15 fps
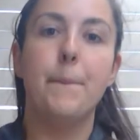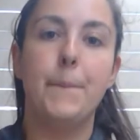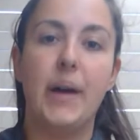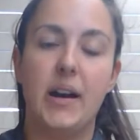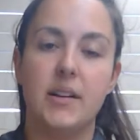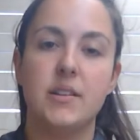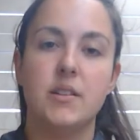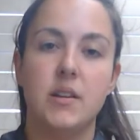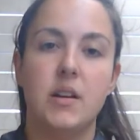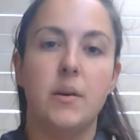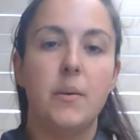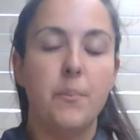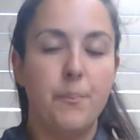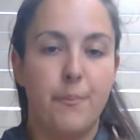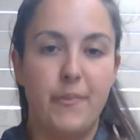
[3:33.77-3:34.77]
but
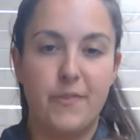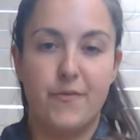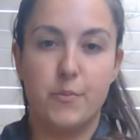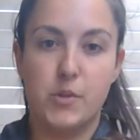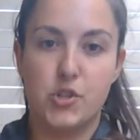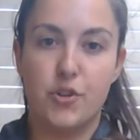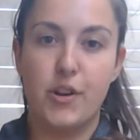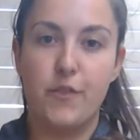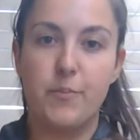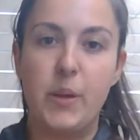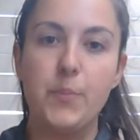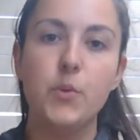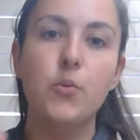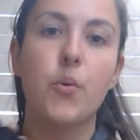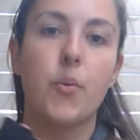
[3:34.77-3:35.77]
for the majority of
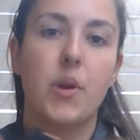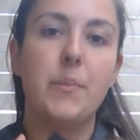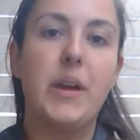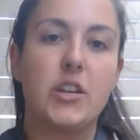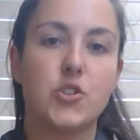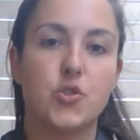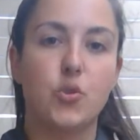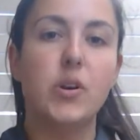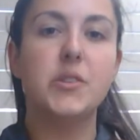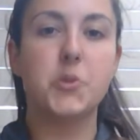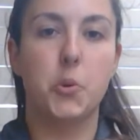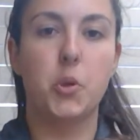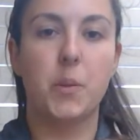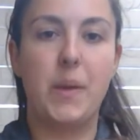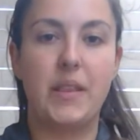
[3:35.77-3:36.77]
people, we want to make sure it's
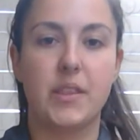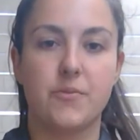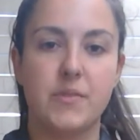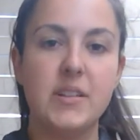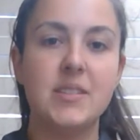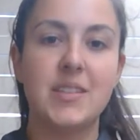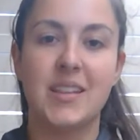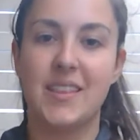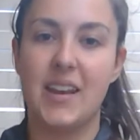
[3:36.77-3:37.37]
all about the wrist.